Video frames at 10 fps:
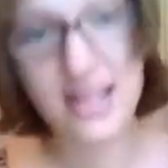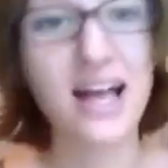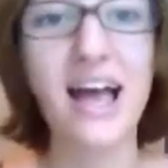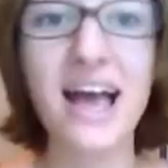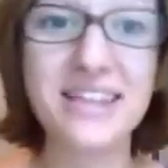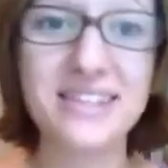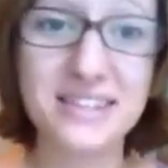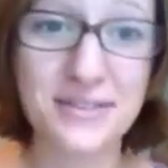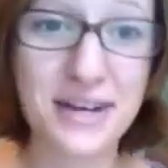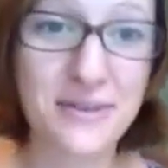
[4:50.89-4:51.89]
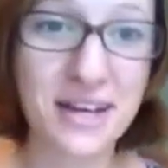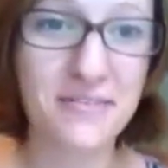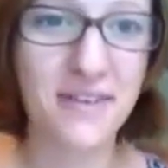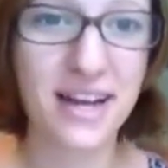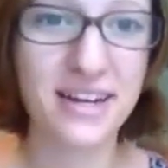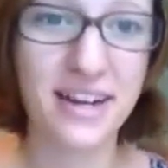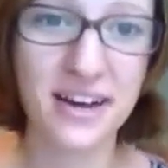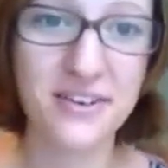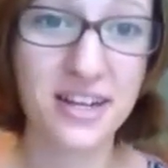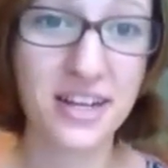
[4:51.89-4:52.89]
And this is a great way to find
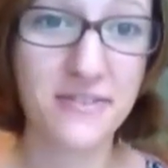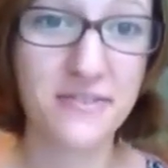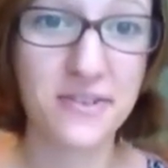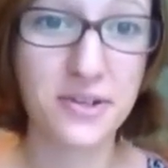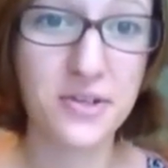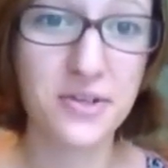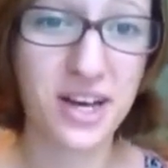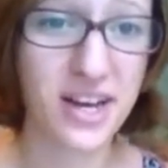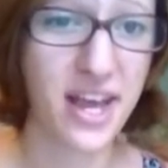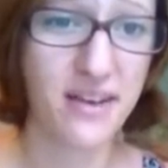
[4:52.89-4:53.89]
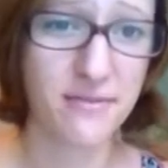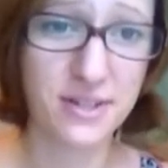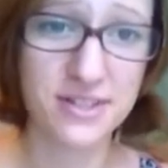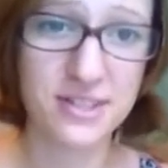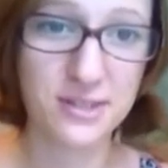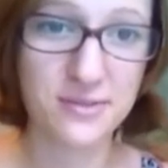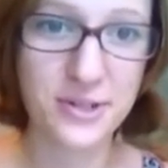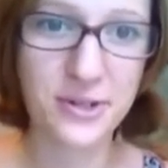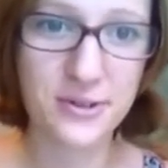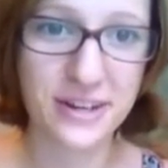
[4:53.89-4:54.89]
out if you do not have real silver
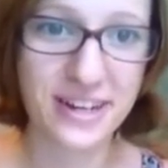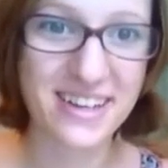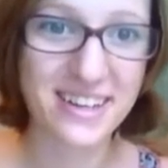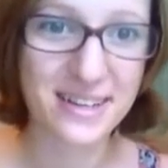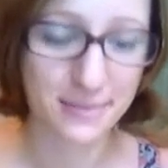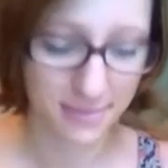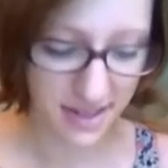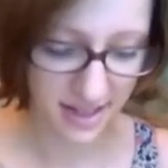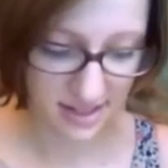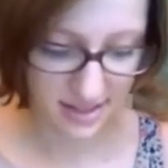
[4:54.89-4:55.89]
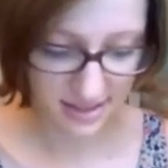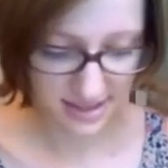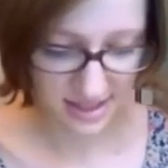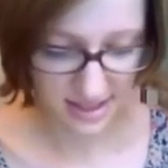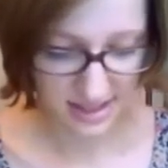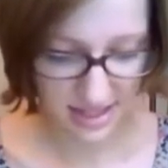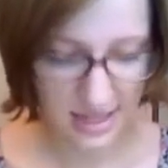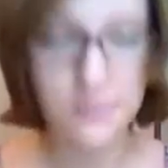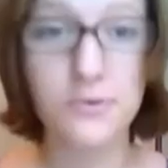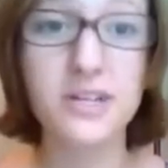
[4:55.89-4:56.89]
jewelry, because
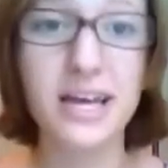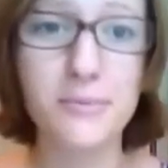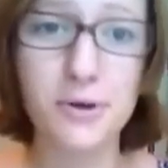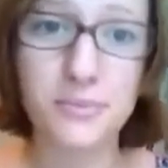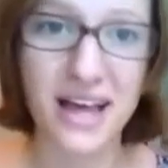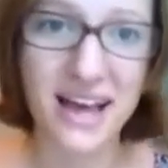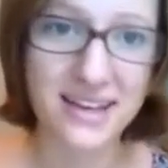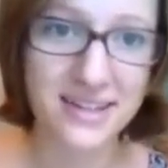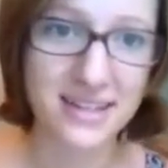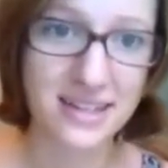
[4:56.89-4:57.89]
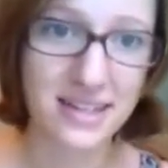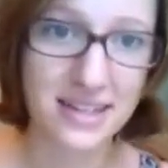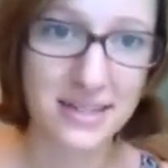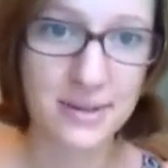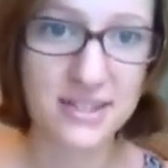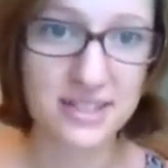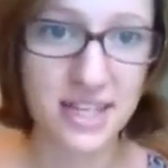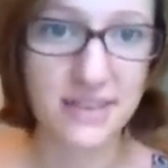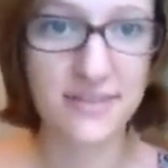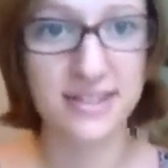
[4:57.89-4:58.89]
it will get more black, especially
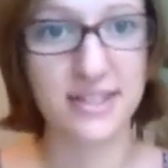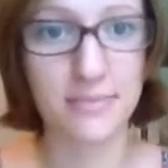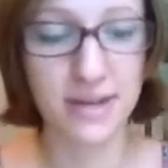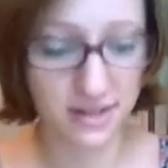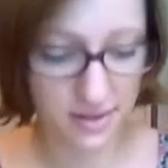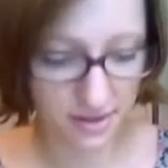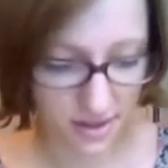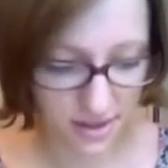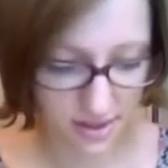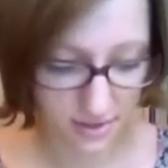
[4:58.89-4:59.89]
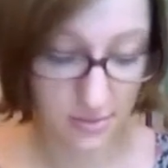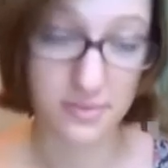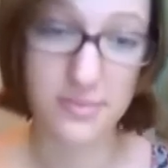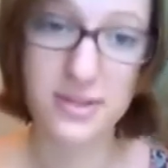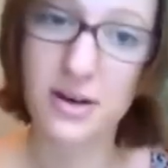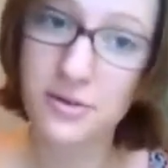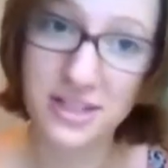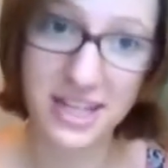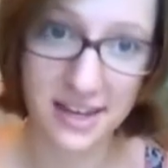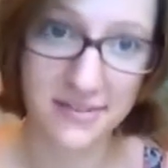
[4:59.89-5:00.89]
if it's a metal Well,
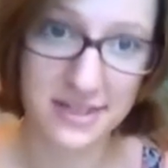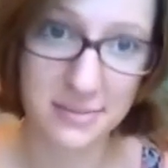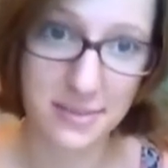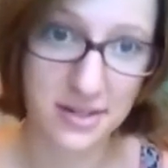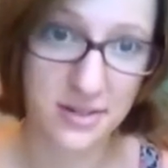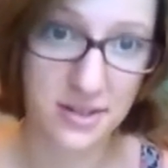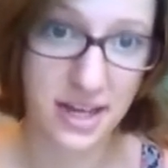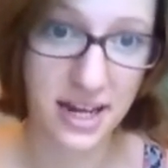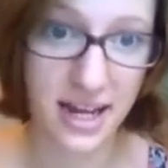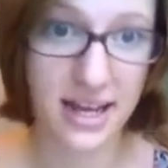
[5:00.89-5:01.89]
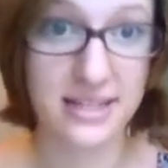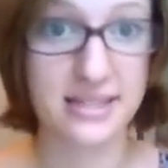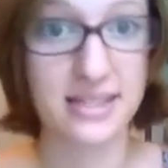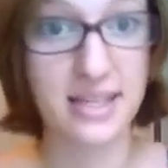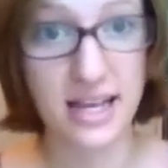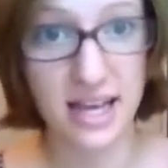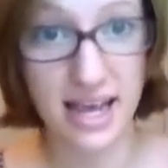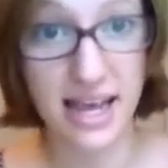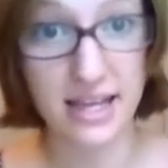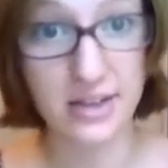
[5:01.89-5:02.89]
only if it's a metal that has
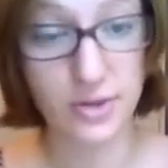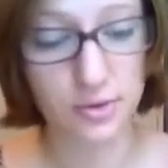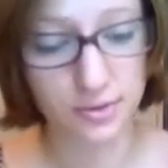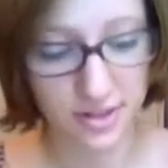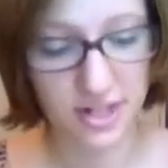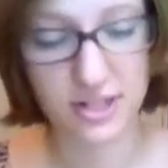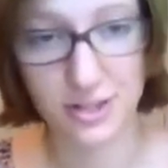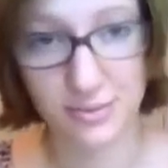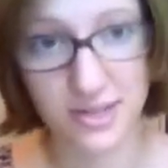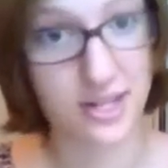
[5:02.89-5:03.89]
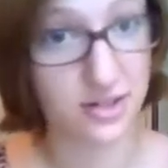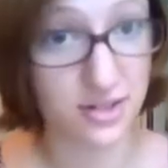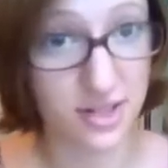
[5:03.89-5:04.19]
a lower reduction potential than